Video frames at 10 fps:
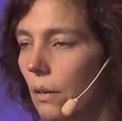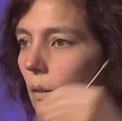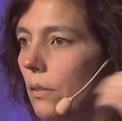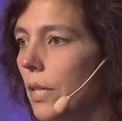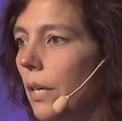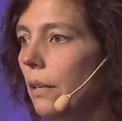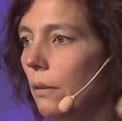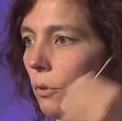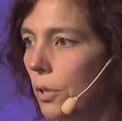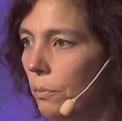single
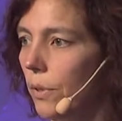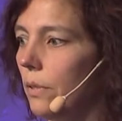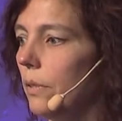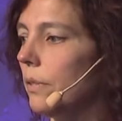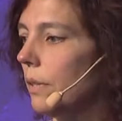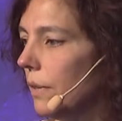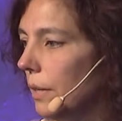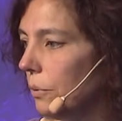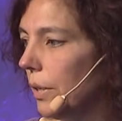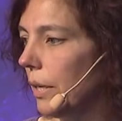response that
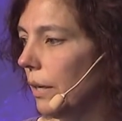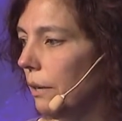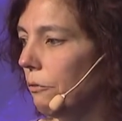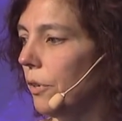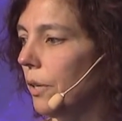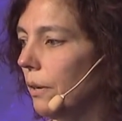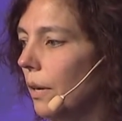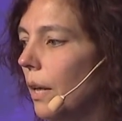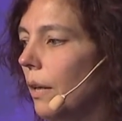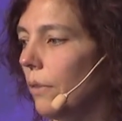we can give here.
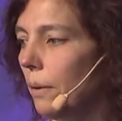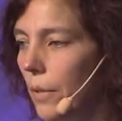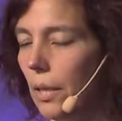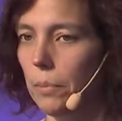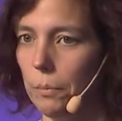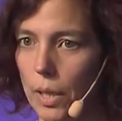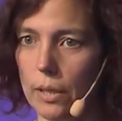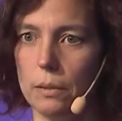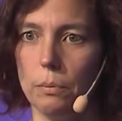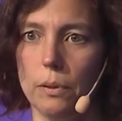There might be
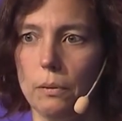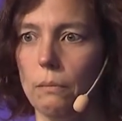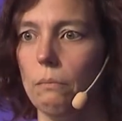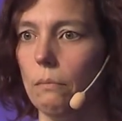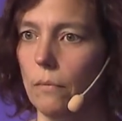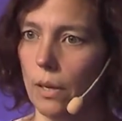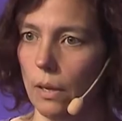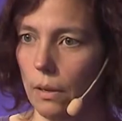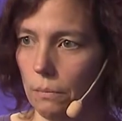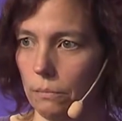multiple
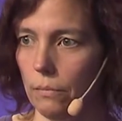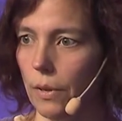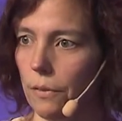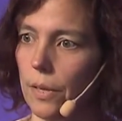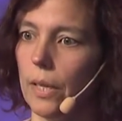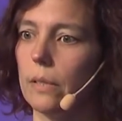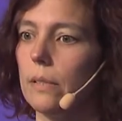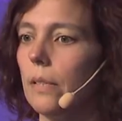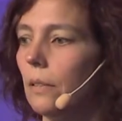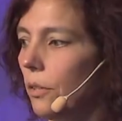things
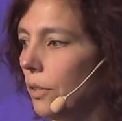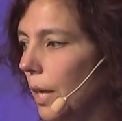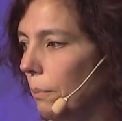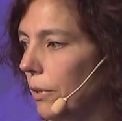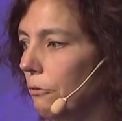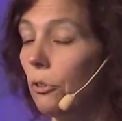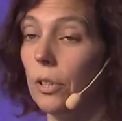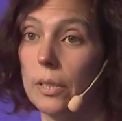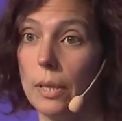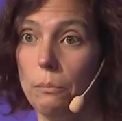that could happen. For
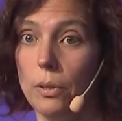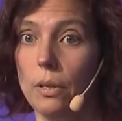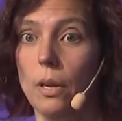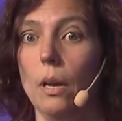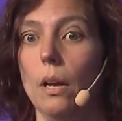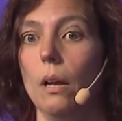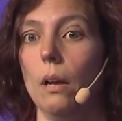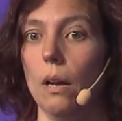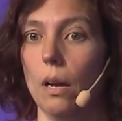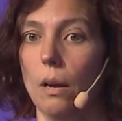example,
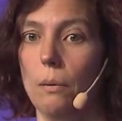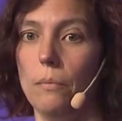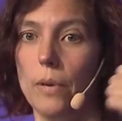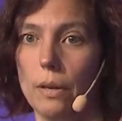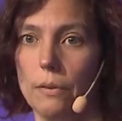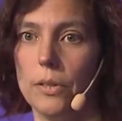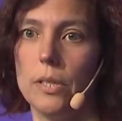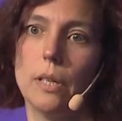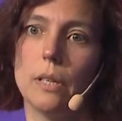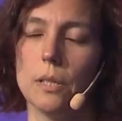the
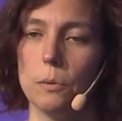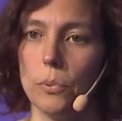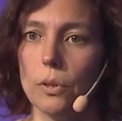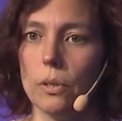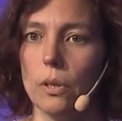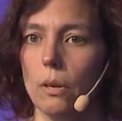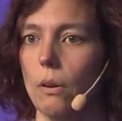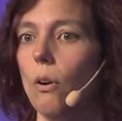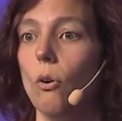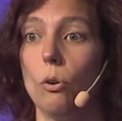ticket is booked, or